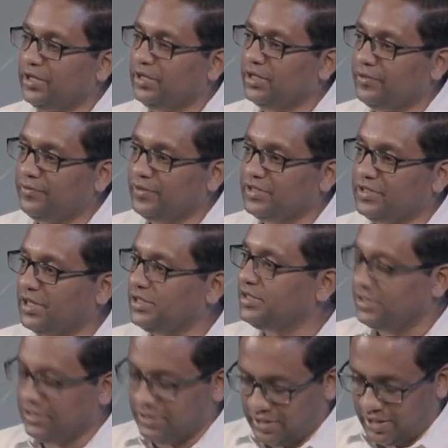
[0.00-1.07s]
We've been
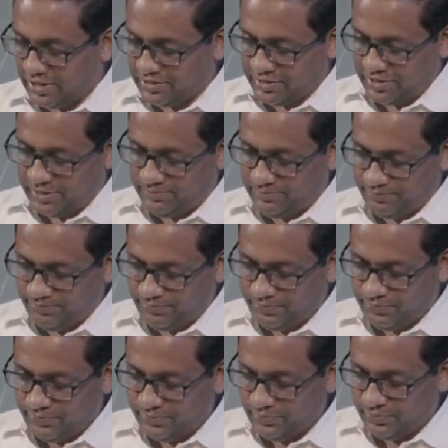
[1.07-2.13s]
trying to pay
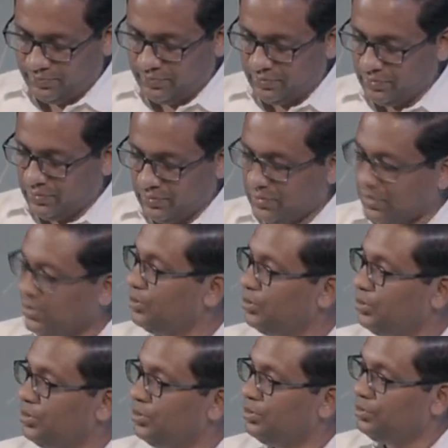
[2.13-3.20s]
attention to those
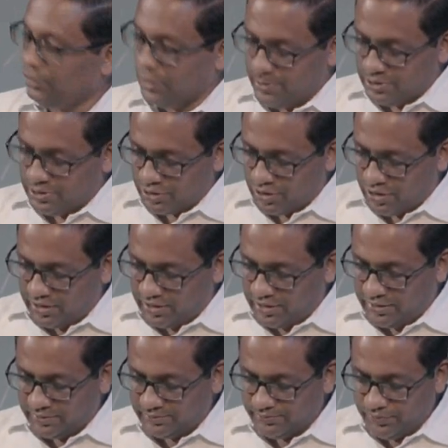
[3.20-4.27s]
attributes, to hope more
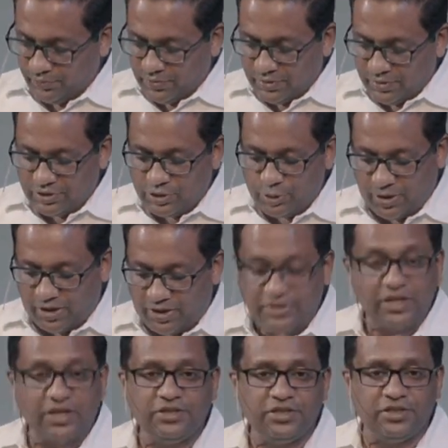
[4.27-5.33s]
in what is
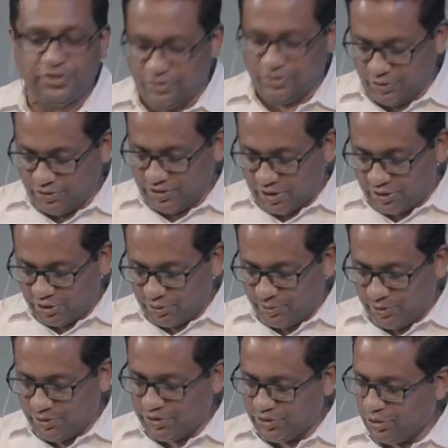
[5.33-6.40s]
unseen than in what is
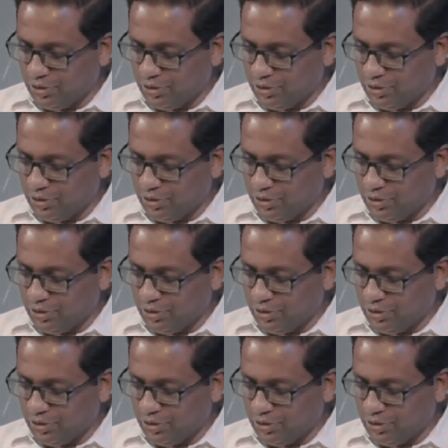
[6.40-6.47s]
seen.